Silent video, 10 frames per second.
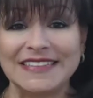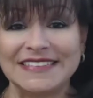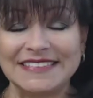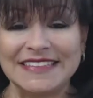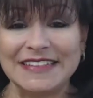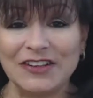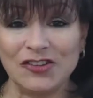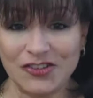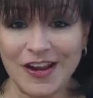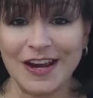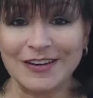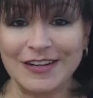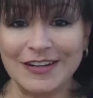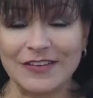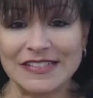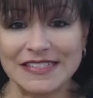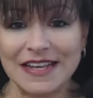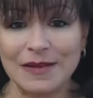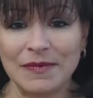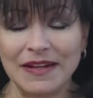can share in their
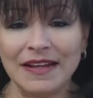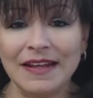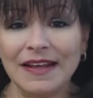excitement,